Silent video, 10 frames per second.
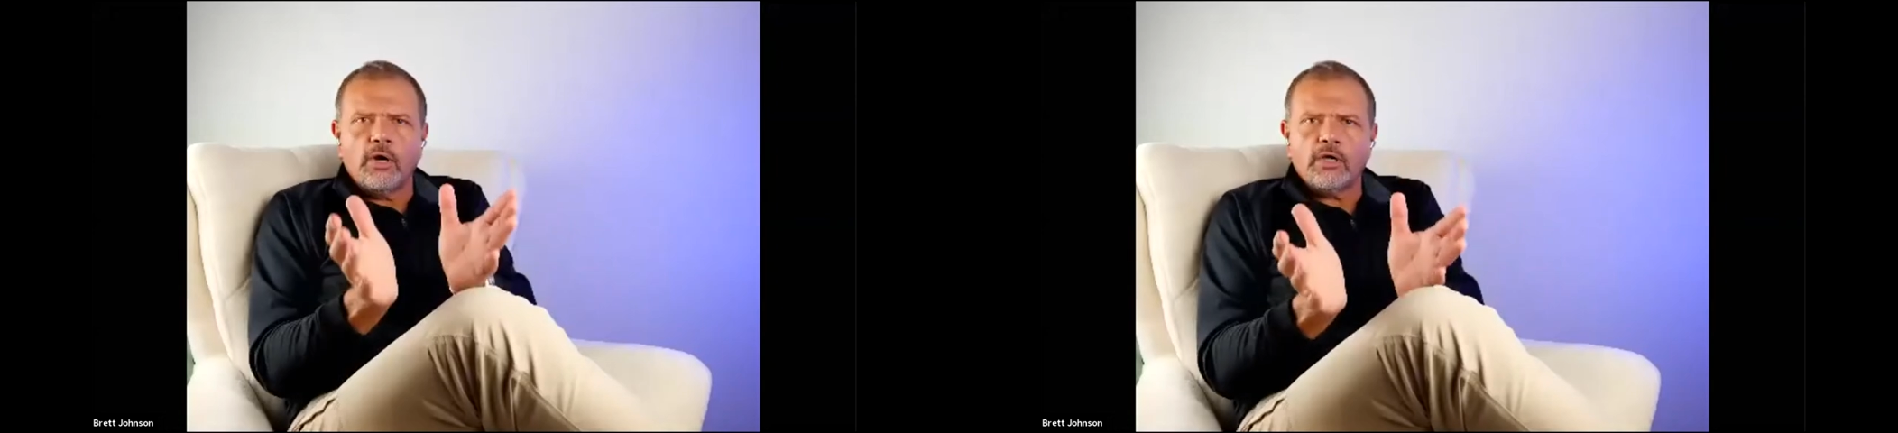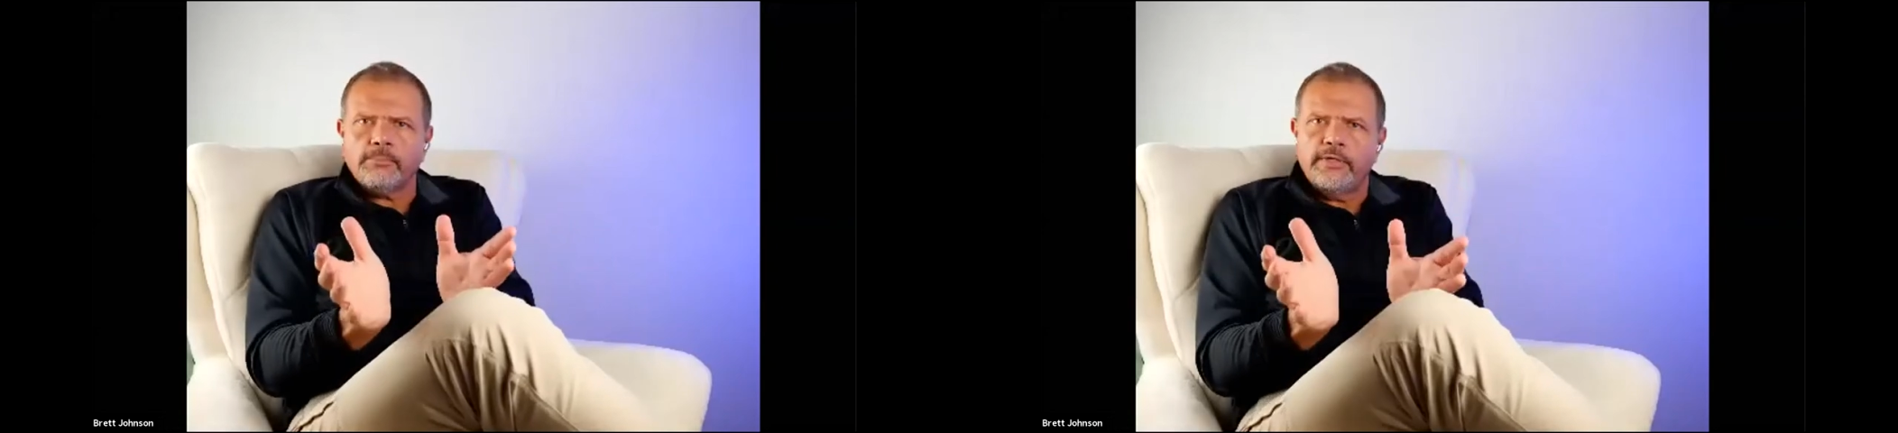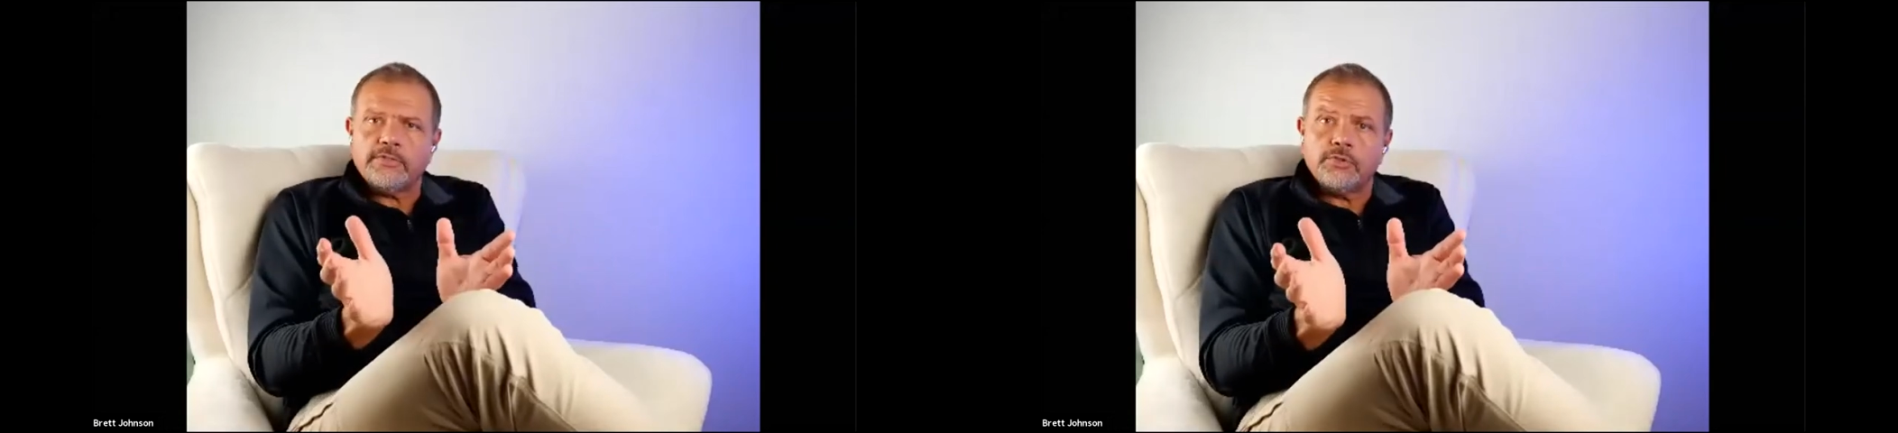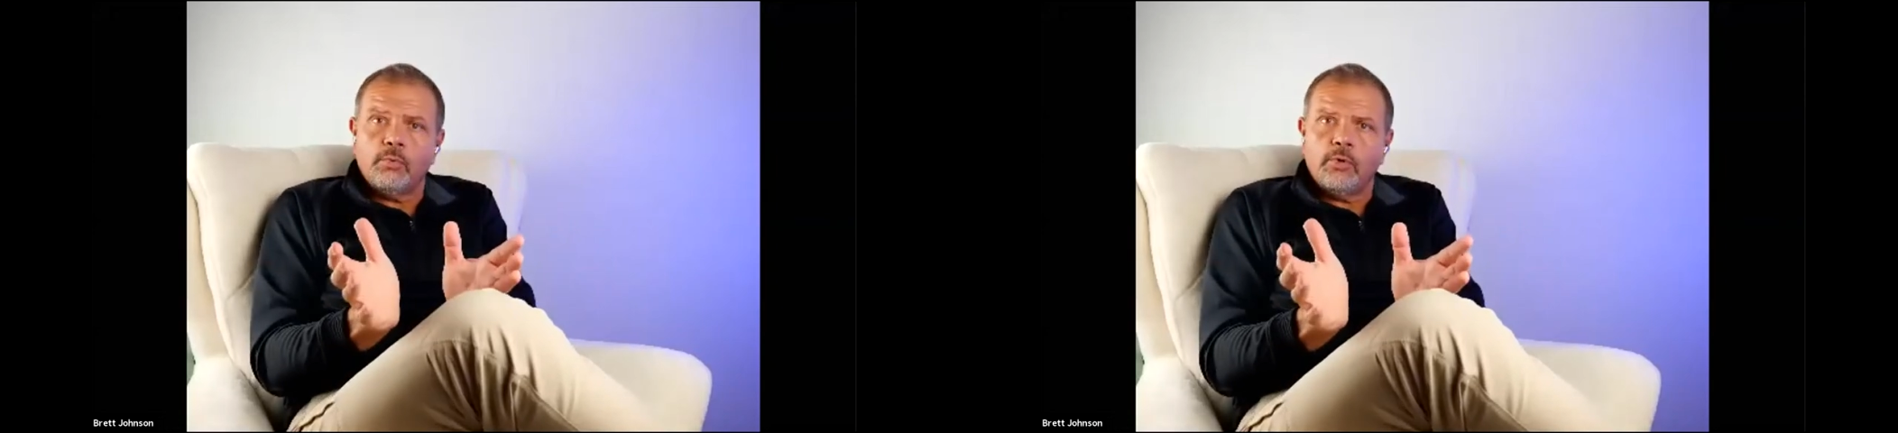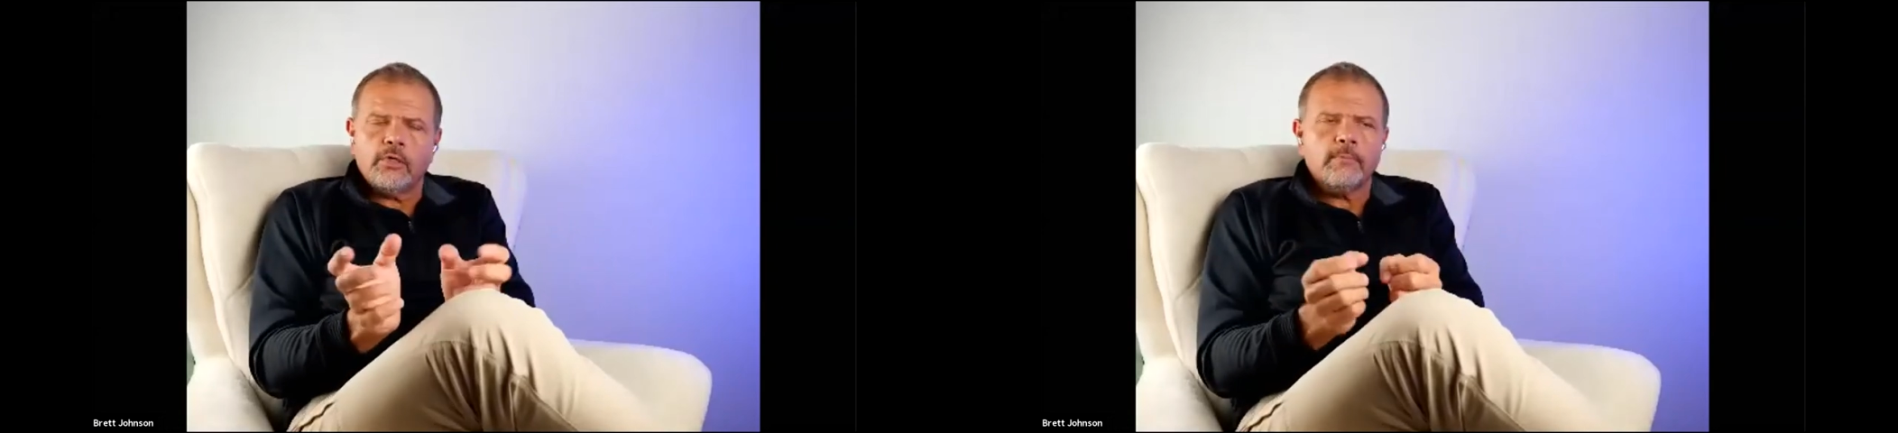marketplaces
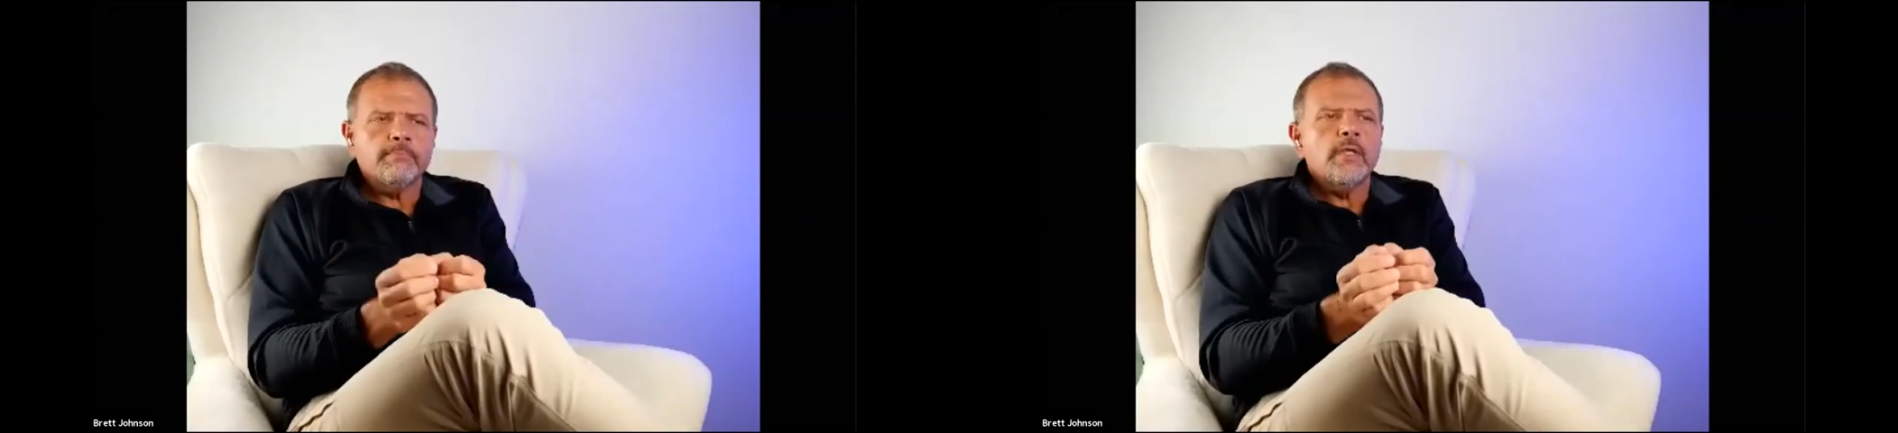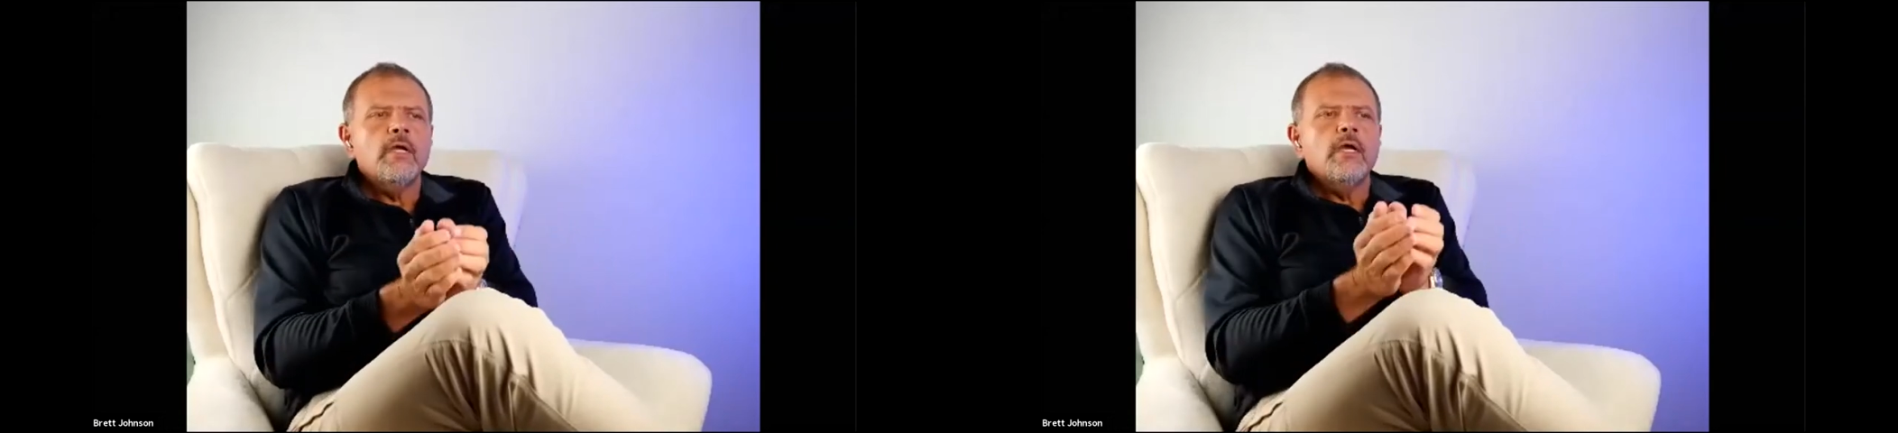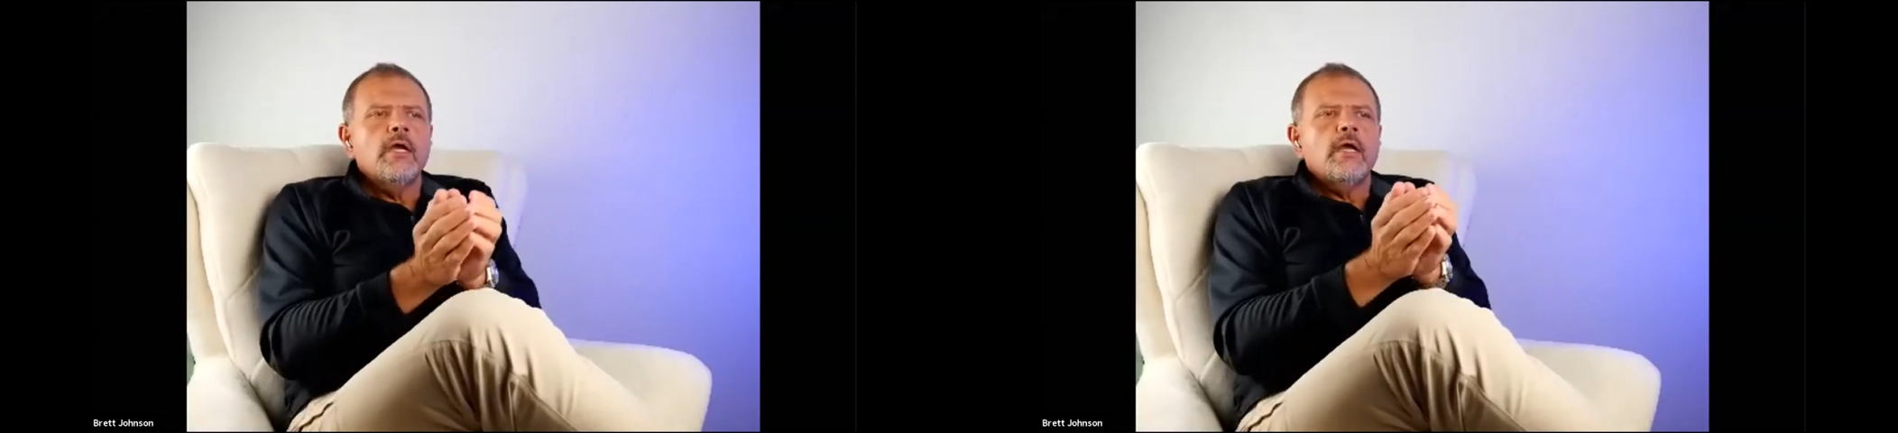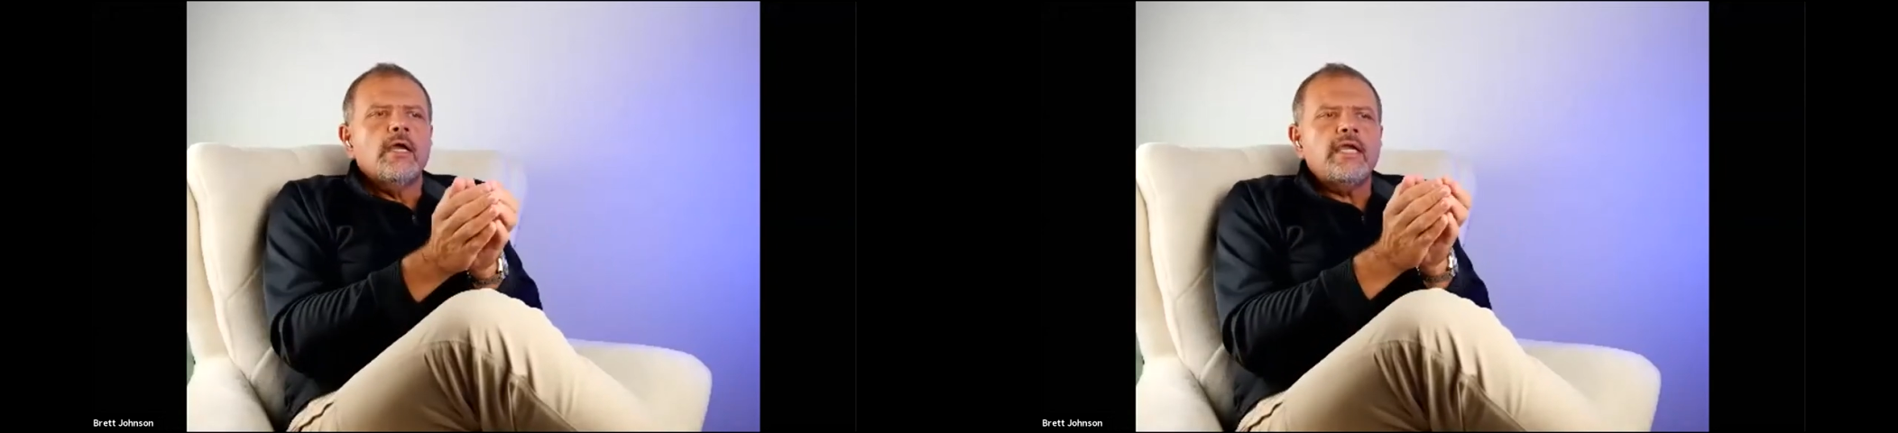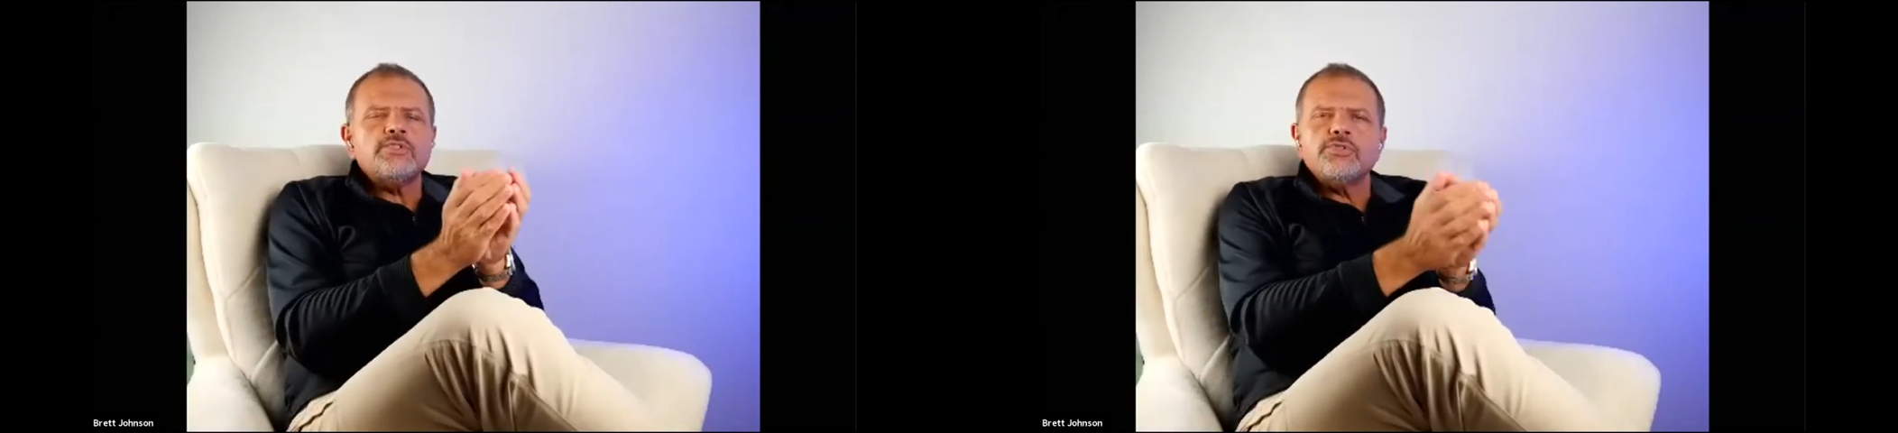work,
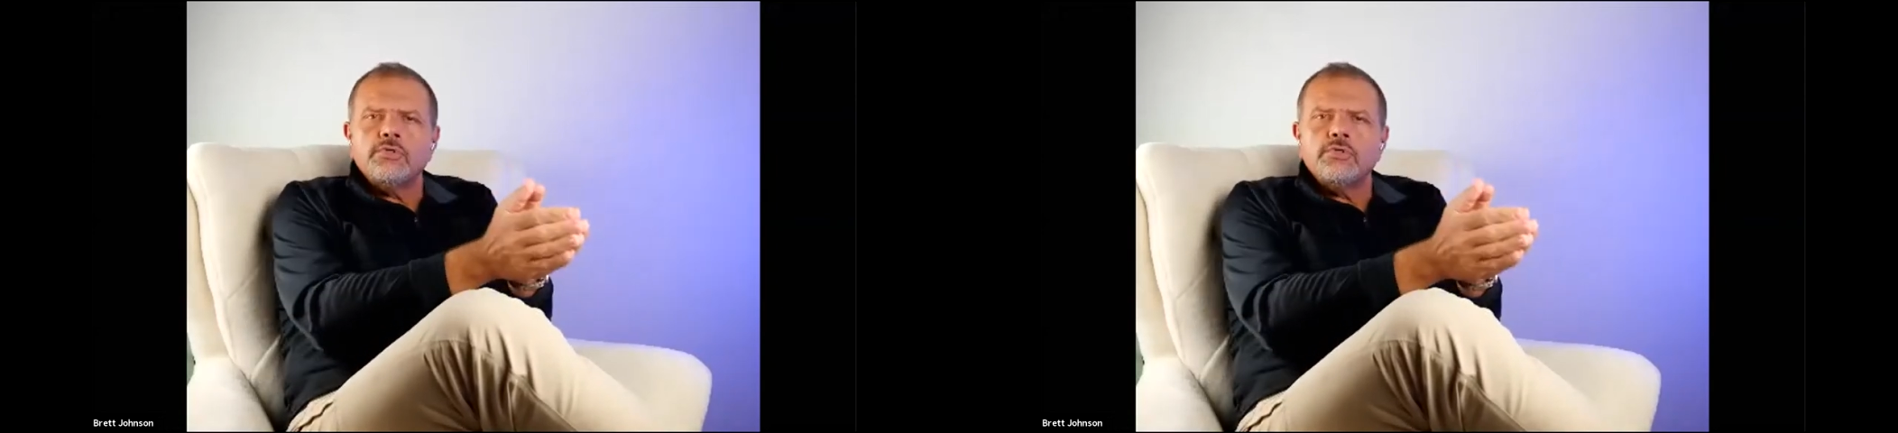each